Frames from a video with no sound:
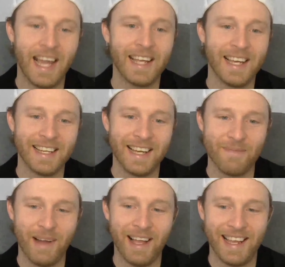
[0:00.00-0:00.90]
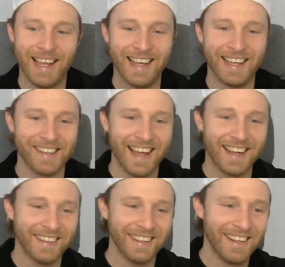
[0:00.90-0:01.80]
Yeah.
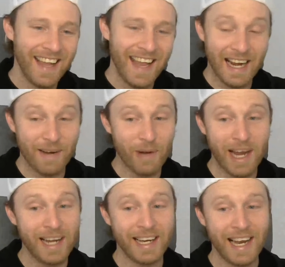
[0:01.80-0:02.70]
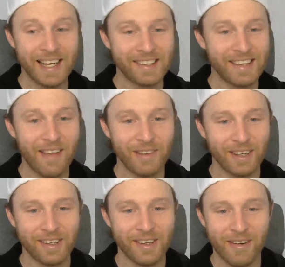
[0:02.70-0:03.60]
Exactly. And I'm rated
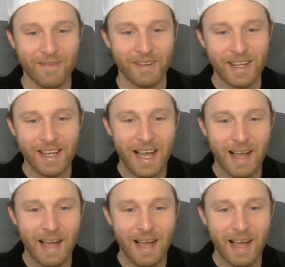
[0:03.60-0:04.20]
87, so